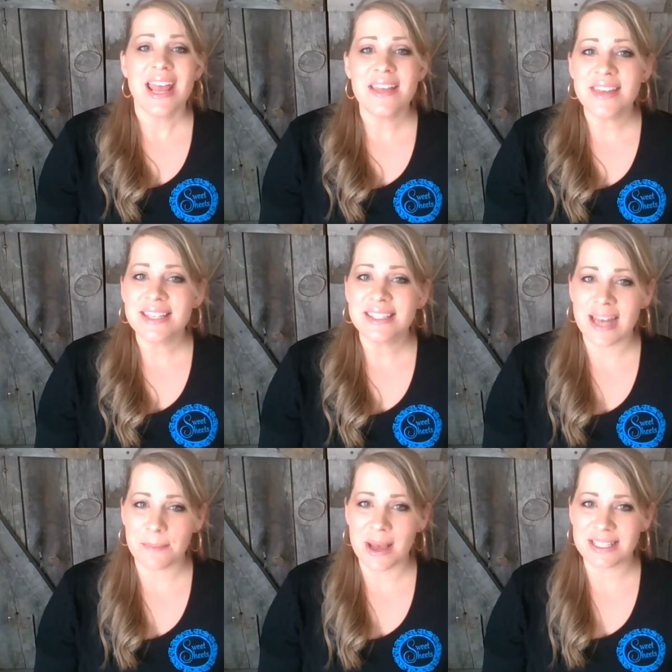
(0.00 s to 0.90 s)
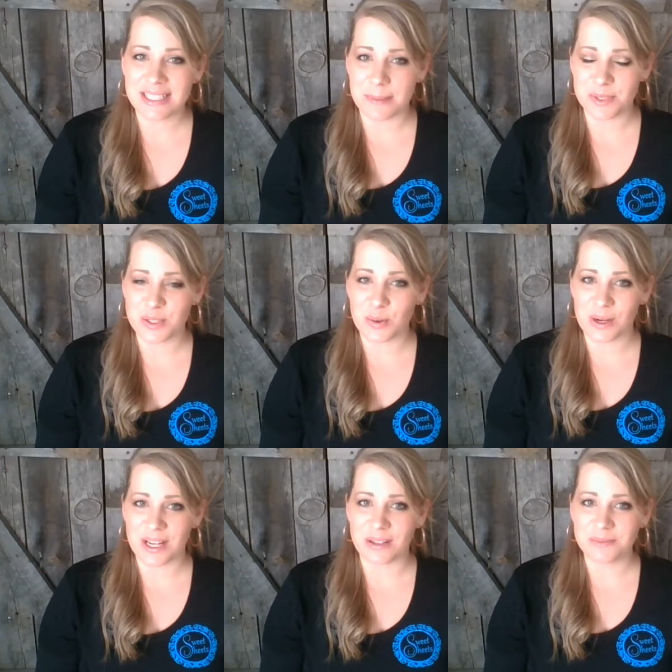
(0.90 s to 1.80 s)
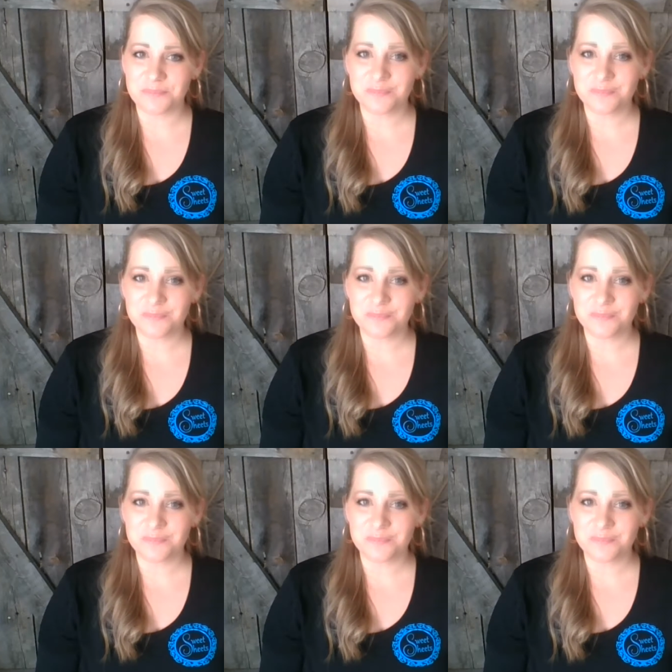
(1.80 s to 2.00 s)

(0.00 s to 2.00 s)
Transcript: in this step-by-step tutorial.